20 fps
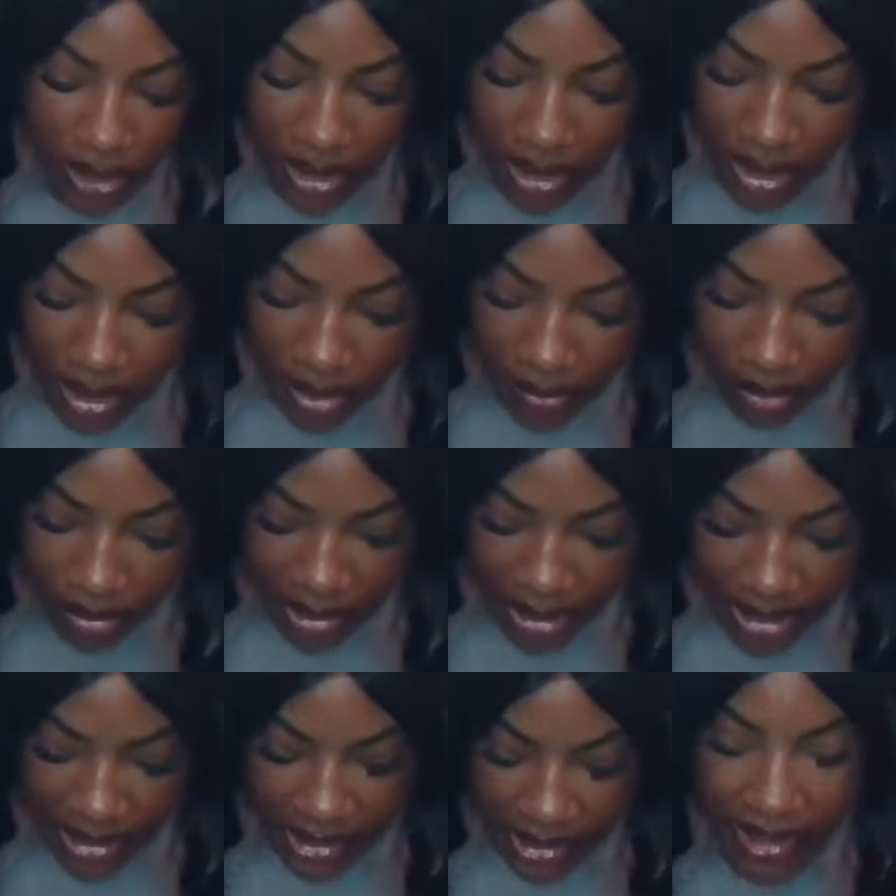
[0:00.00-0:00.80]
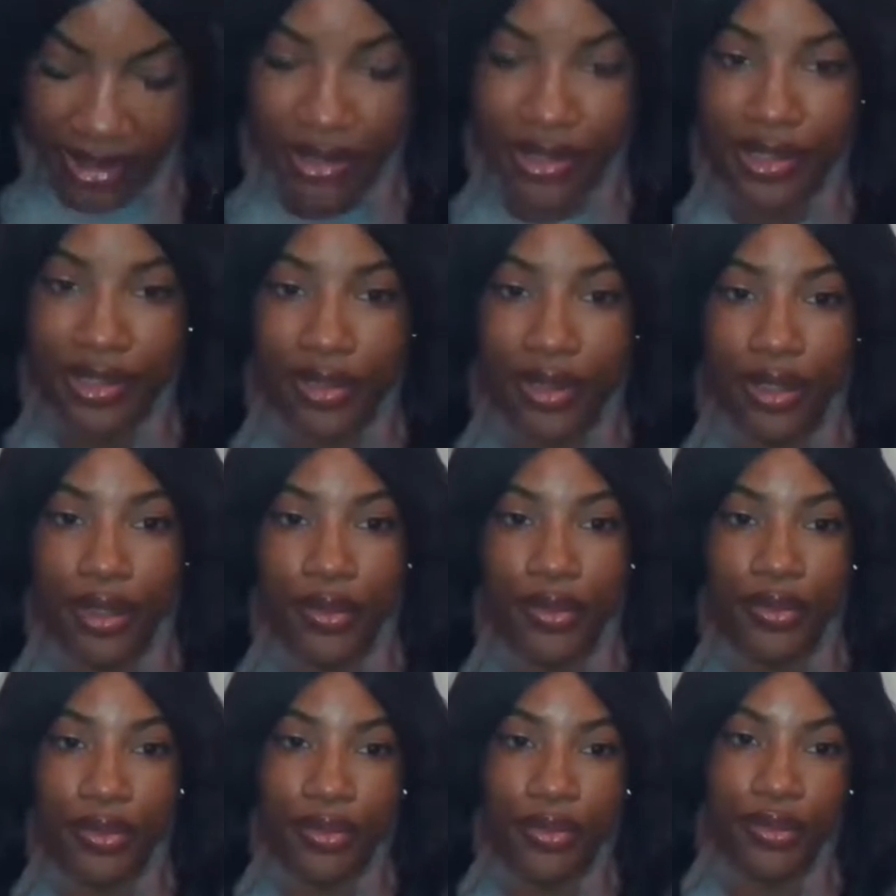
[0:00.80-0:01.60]
unpleasant to
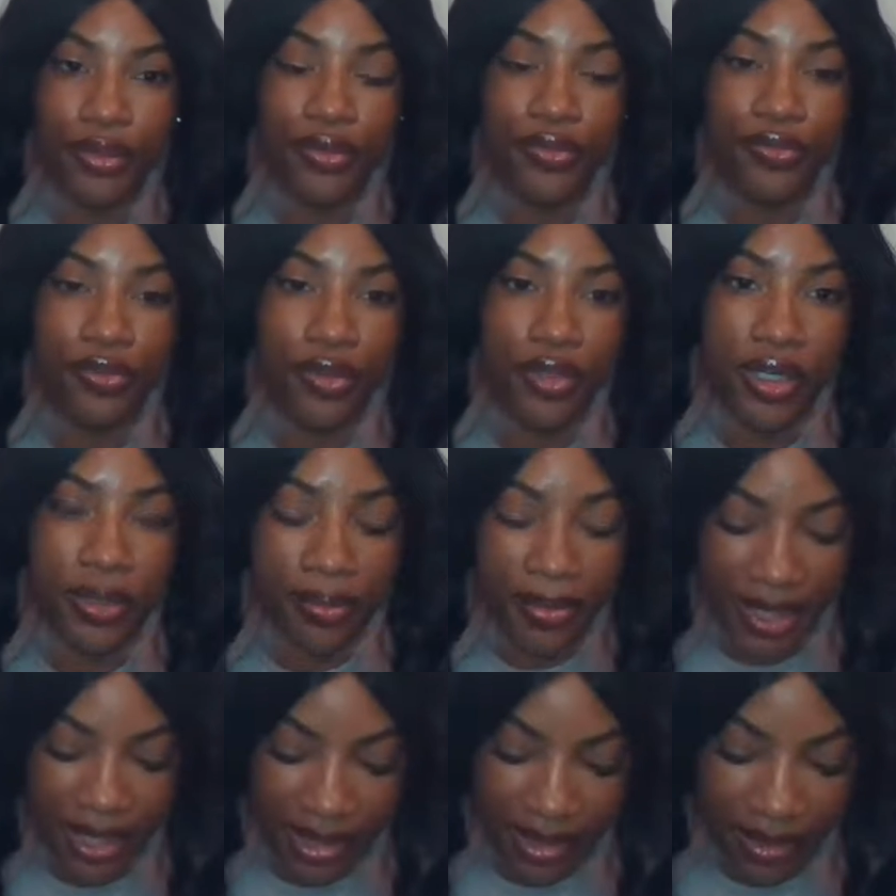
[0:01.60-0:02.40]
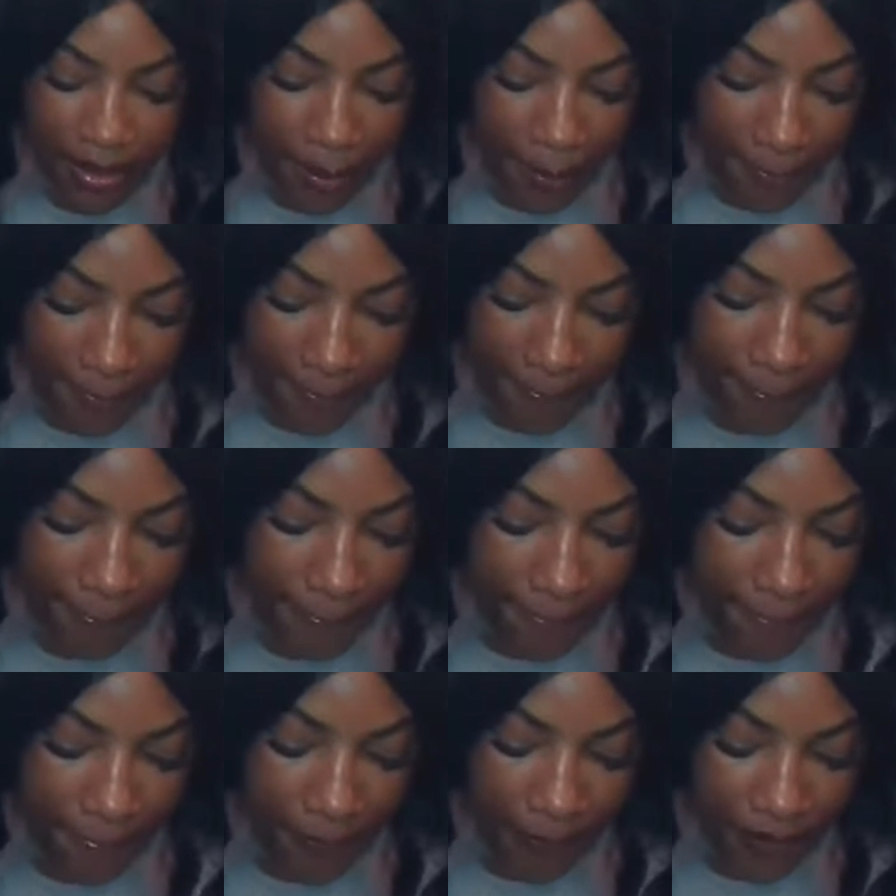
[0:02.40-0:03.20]
go through for a bit,
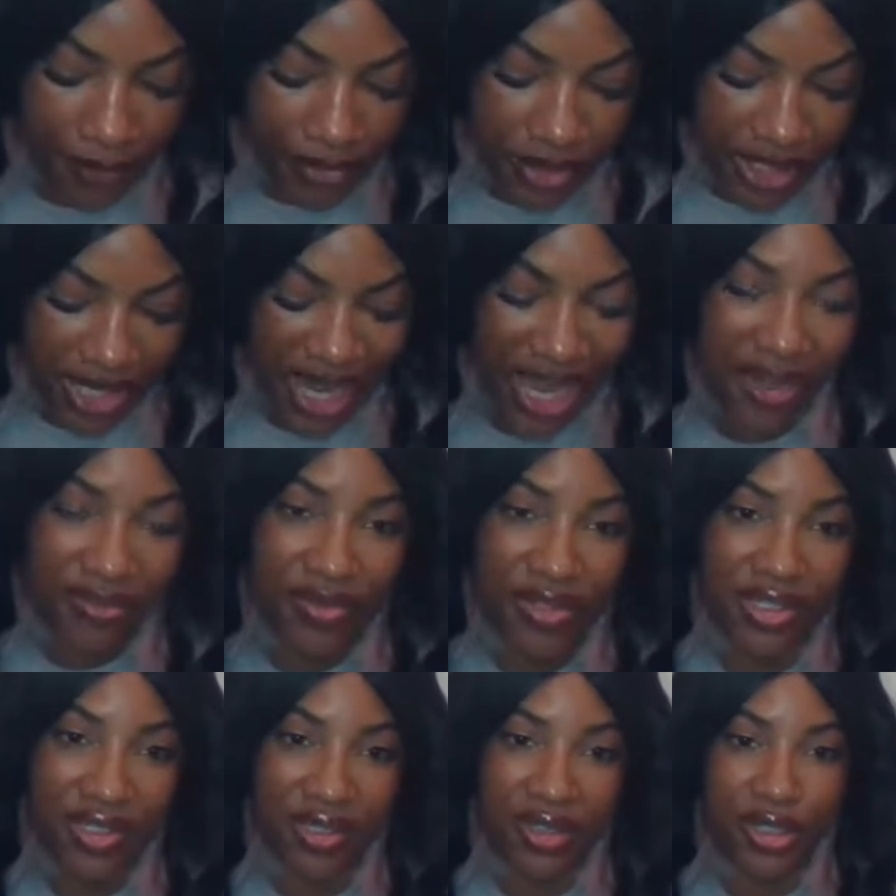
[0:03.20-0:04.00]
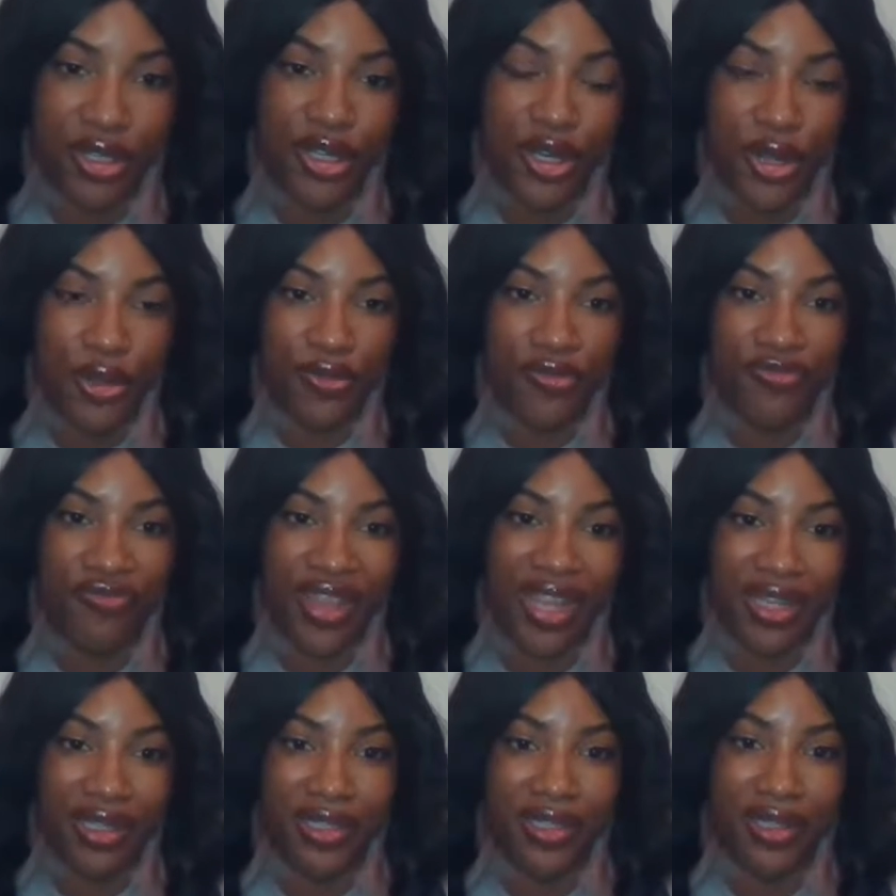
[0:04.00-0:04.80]
to have to,
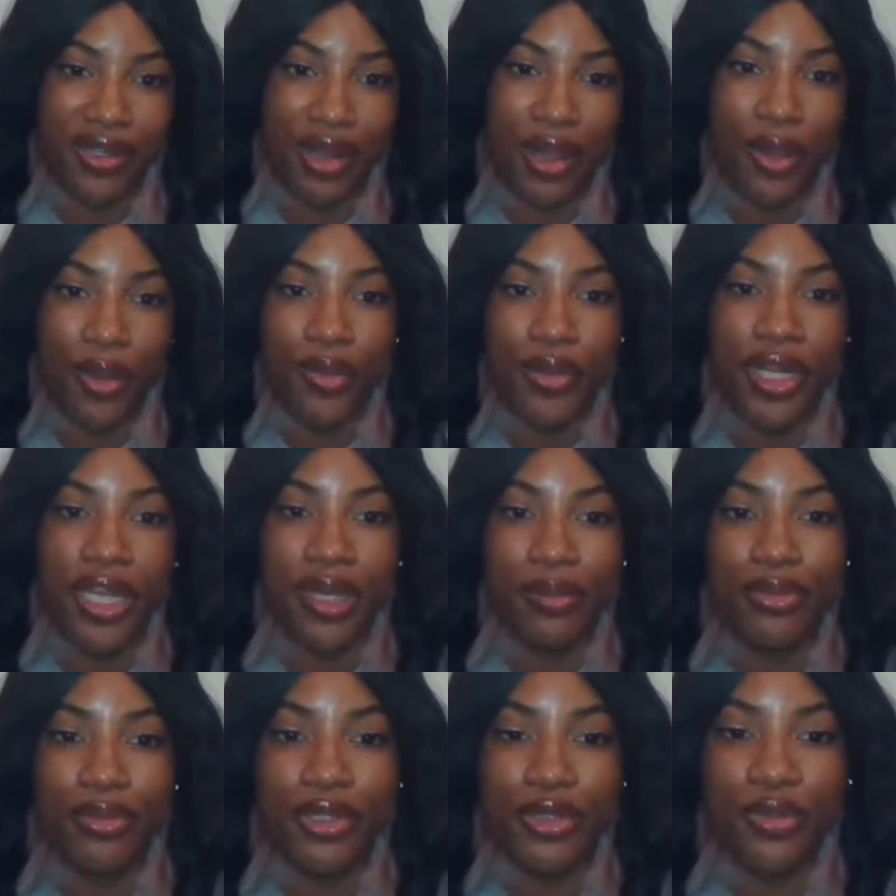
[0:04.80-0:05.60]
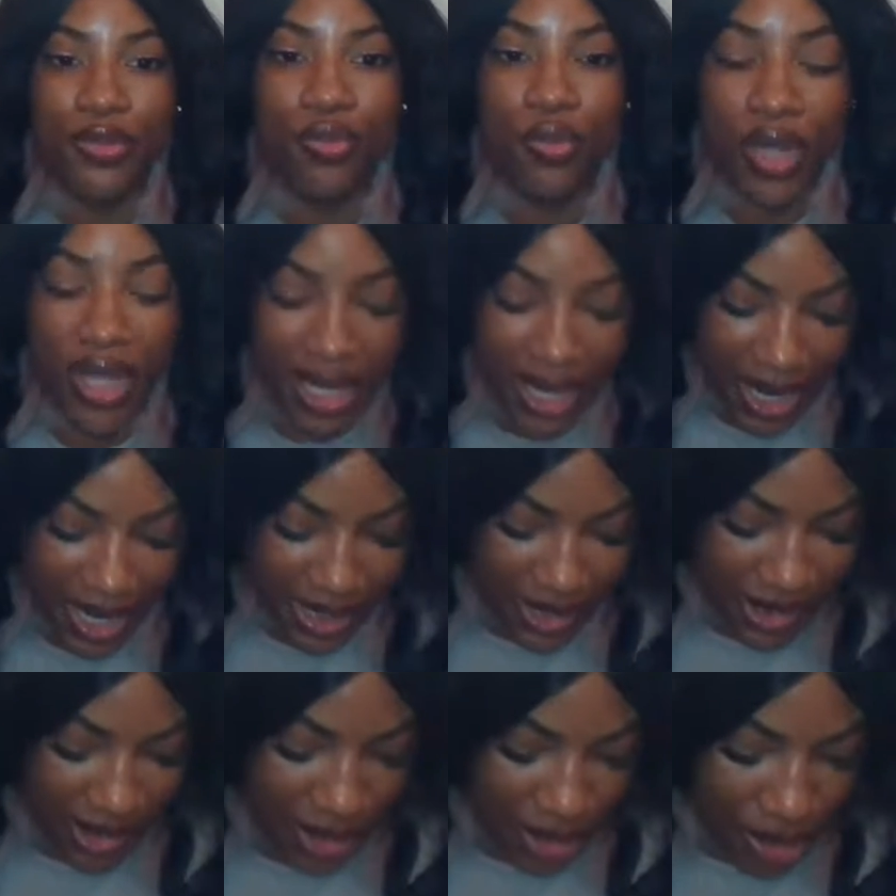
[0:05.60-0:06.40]
face and own up to what
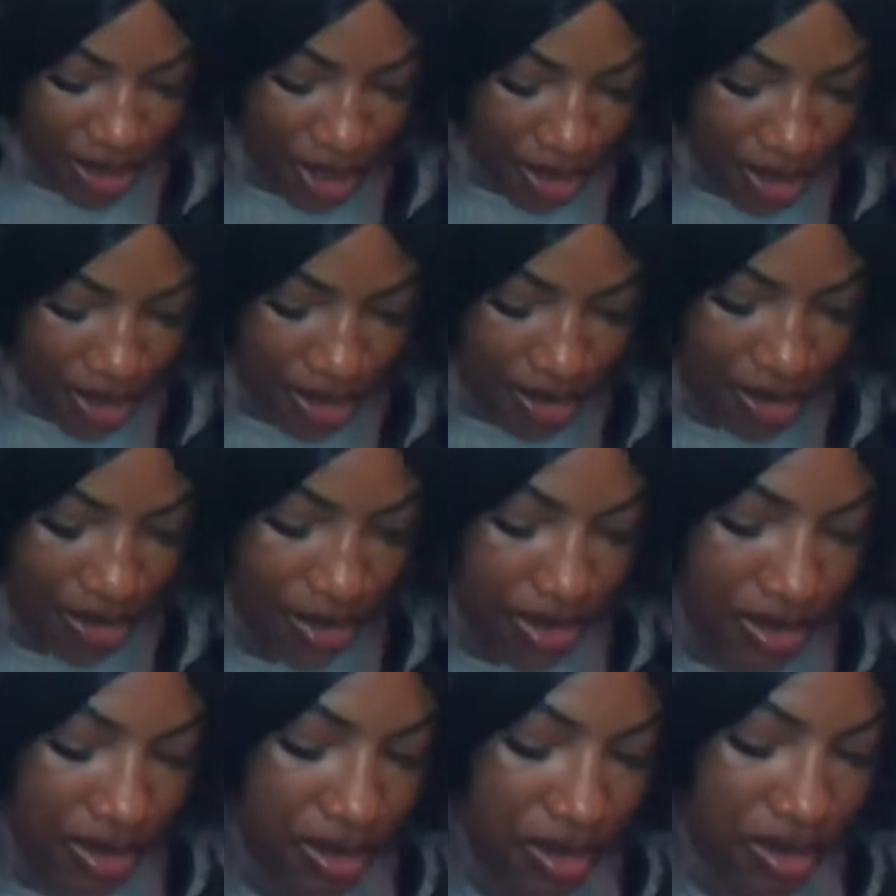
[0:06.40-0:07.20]
has occurred.